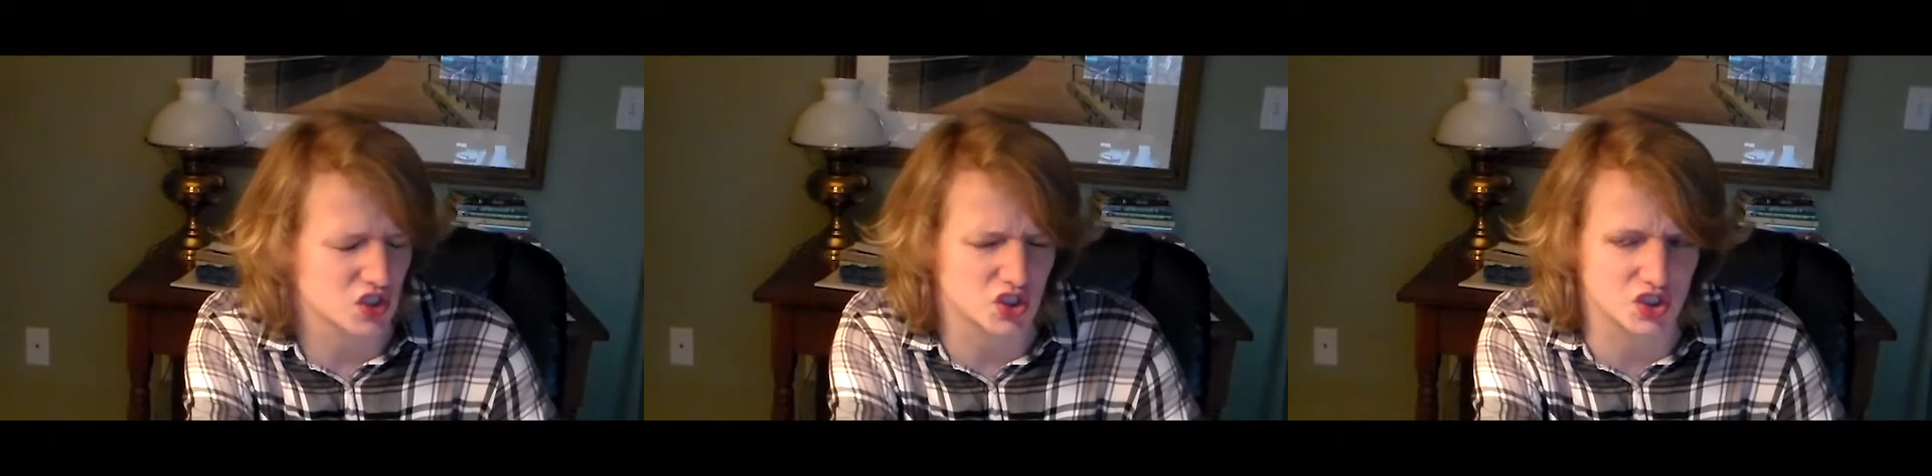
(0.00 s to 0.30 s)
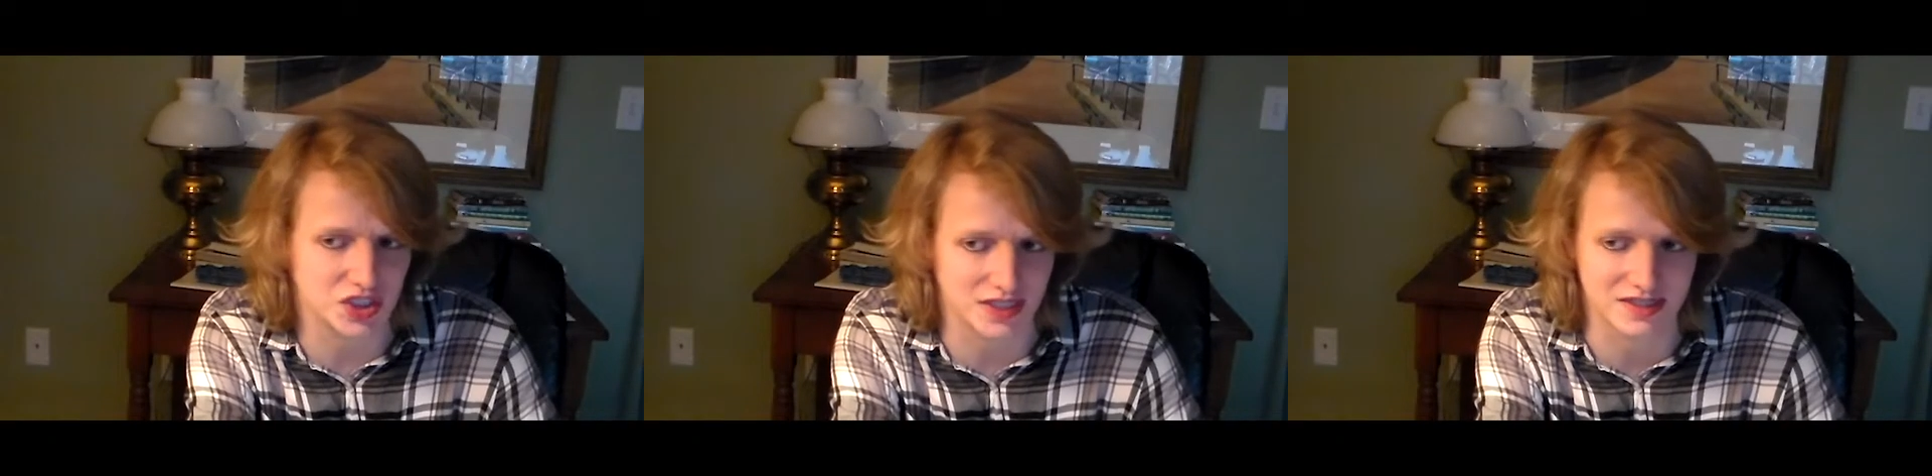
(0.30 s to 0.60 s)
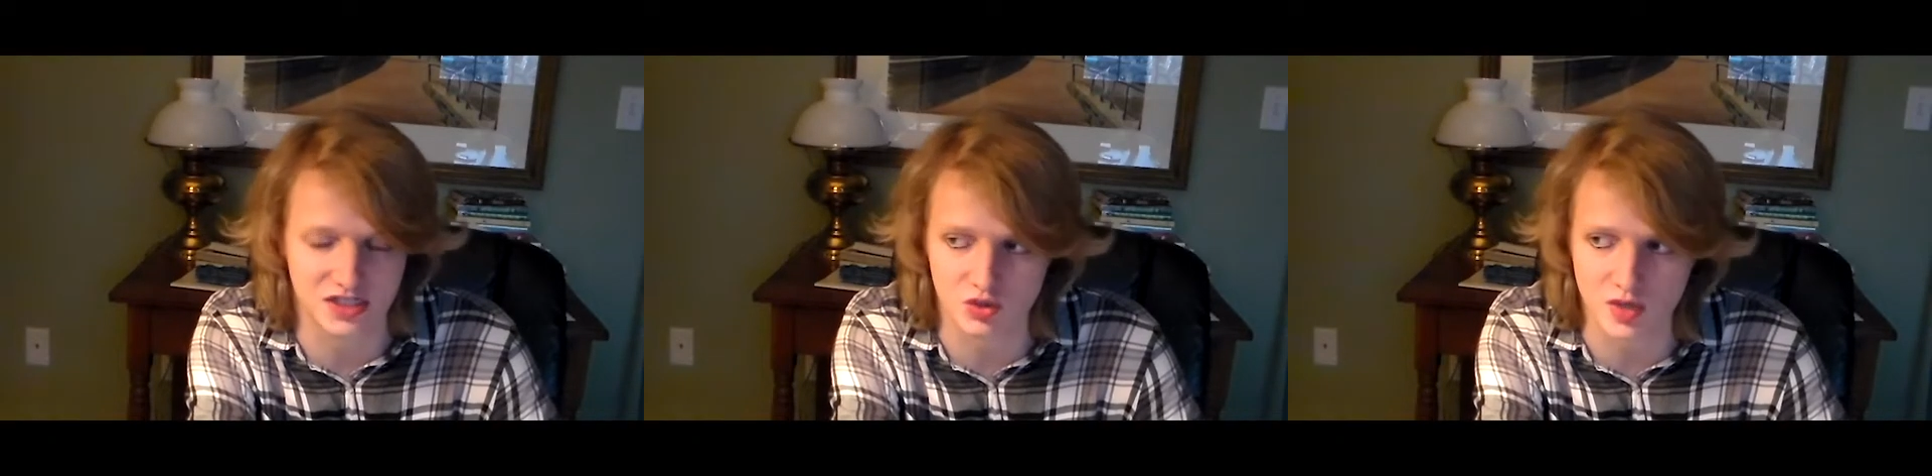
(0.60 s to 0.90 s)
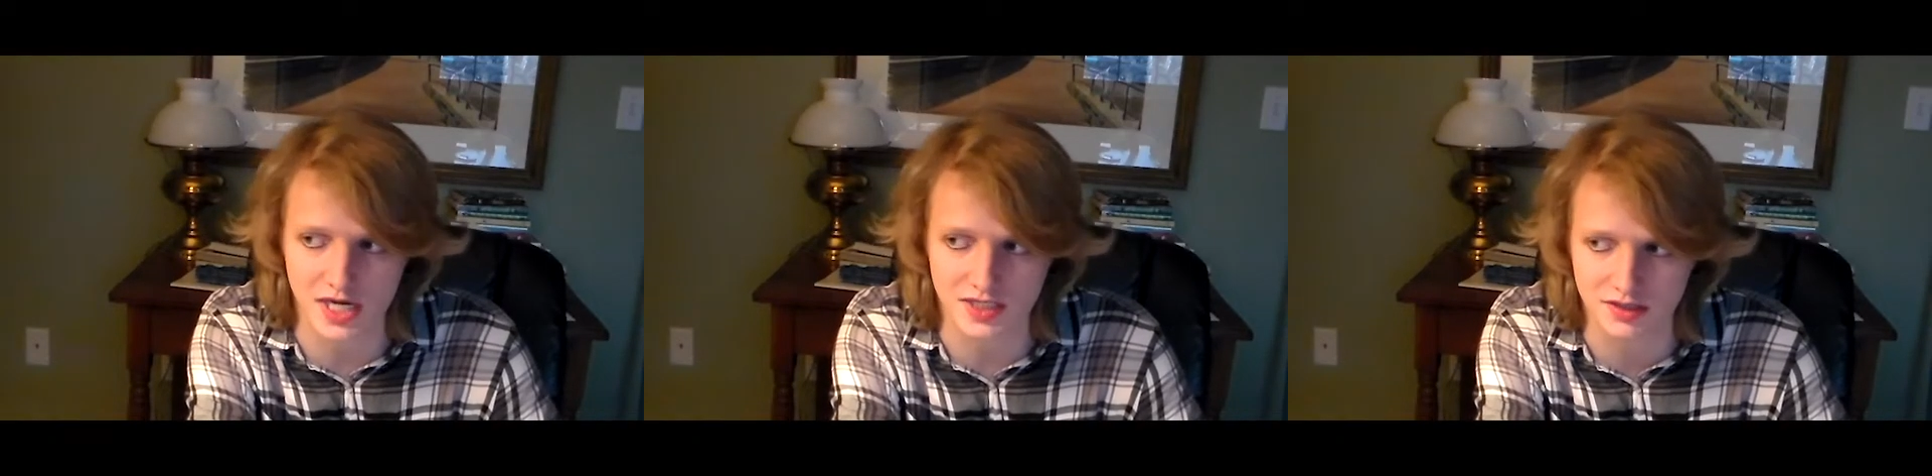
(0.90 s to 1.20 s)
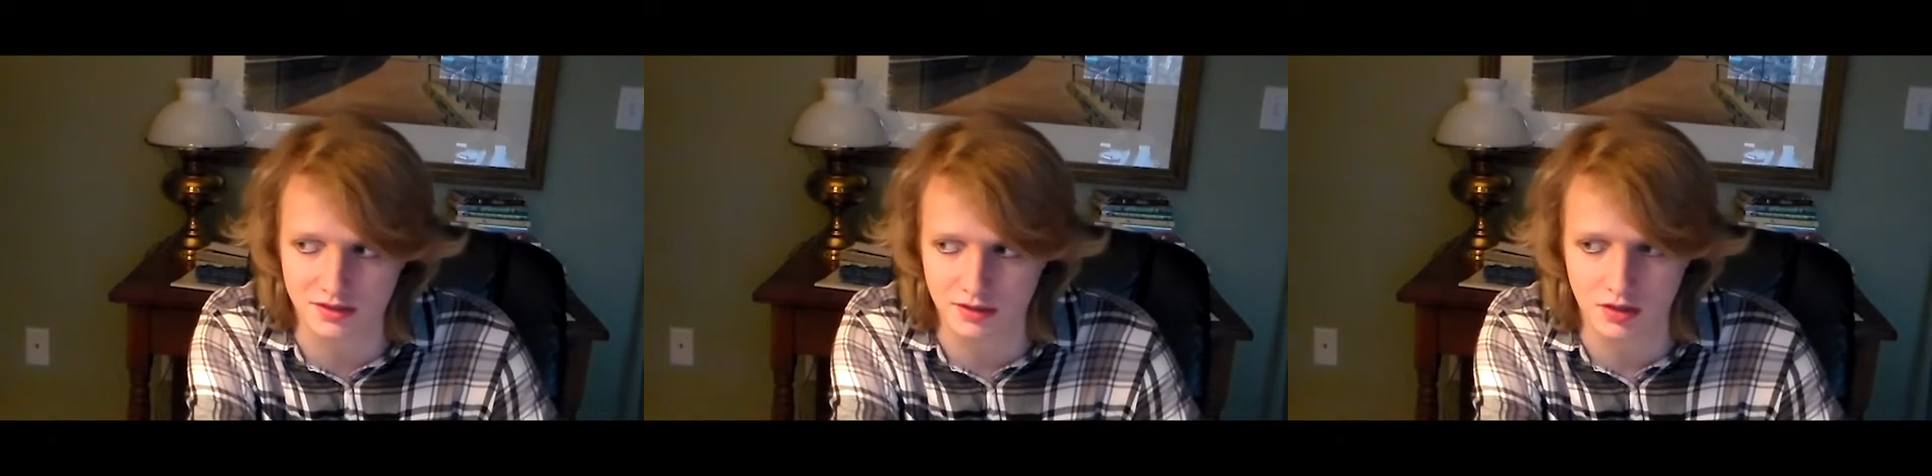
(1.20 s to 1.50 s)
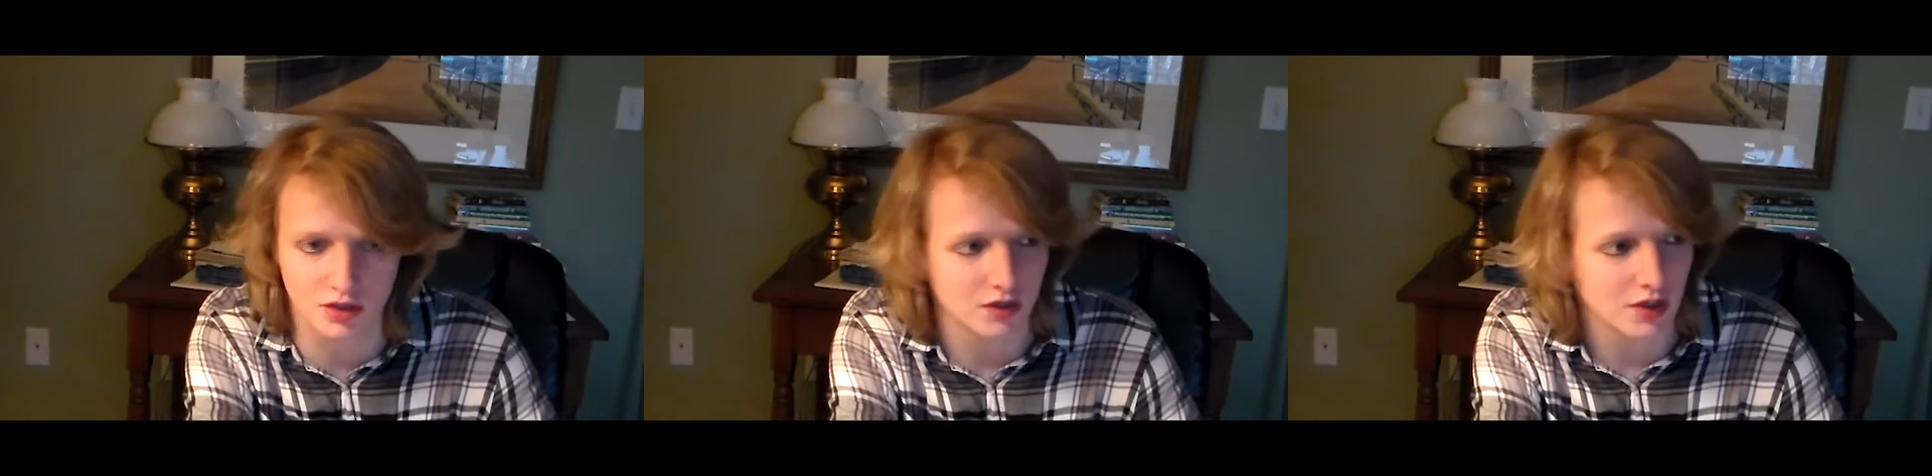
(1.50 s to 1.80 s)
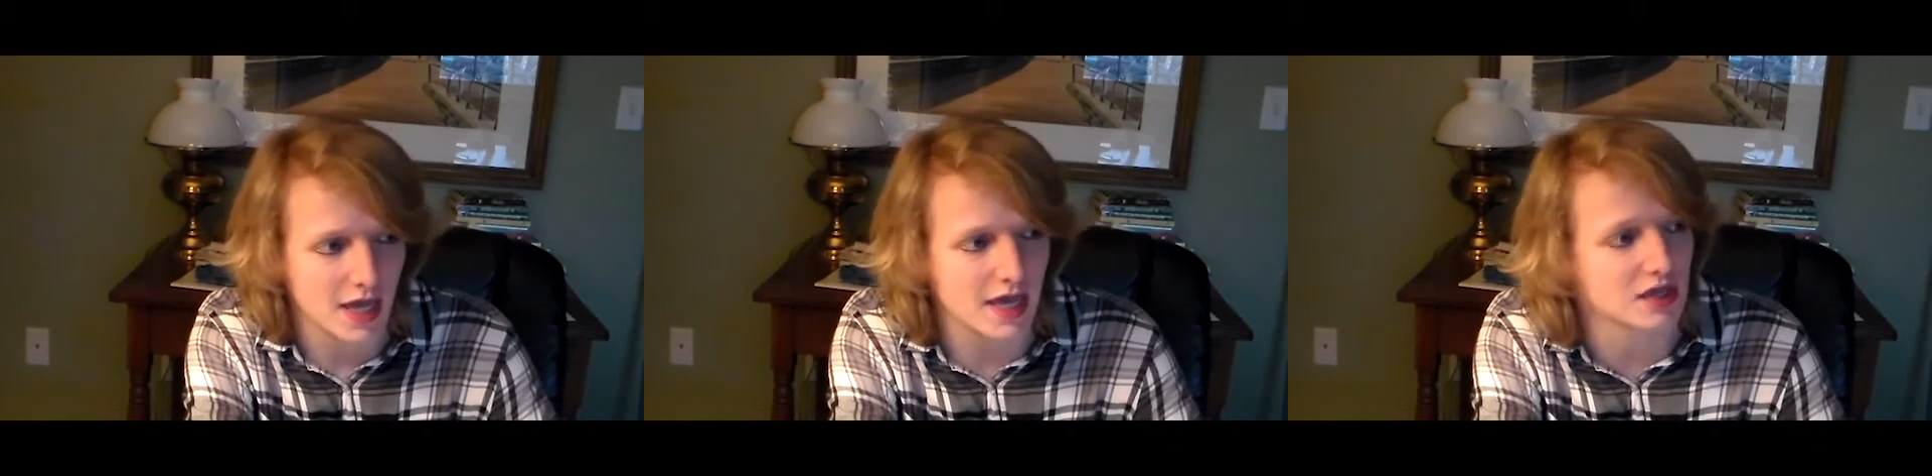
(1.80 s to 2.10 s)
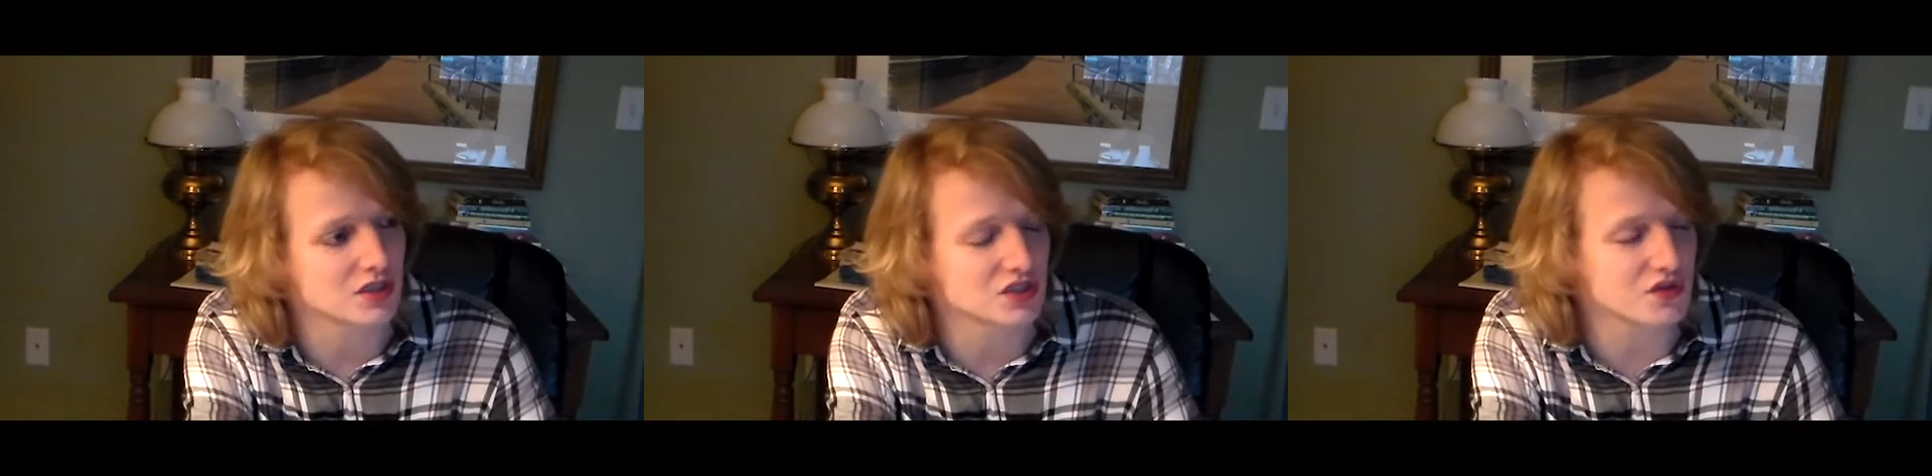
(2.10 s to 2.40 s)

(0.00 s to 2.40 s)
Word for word: Shit, you're right. Hey,